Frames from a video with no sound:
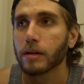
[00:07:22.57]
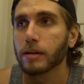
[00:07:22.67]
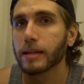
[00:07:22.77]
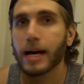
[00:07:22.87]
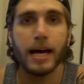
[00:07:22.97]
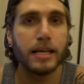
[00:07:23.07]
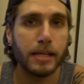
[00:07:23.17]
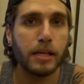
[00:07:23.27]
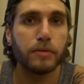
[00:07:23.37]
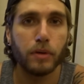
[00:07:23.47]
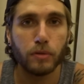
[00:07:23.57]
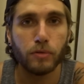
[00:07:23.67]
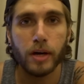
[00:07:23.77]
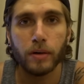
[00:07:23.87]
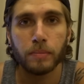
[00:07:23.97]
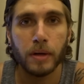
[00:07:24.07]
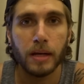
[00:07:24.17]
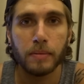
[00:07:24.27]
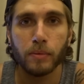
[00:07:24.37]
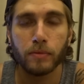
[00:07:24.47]
that essay you've got to write on
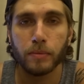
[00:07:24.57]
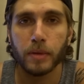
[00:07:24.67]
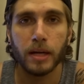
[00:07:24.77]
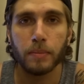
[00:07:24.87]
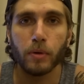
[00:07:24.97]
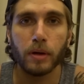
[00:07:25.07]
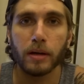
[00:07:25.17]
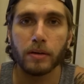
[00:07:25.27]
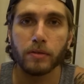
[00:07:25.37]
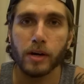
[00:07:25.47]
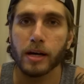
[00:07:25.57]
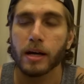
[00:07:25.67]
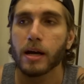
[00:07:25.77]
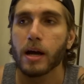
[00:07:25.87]
Monday for Monday morning, right?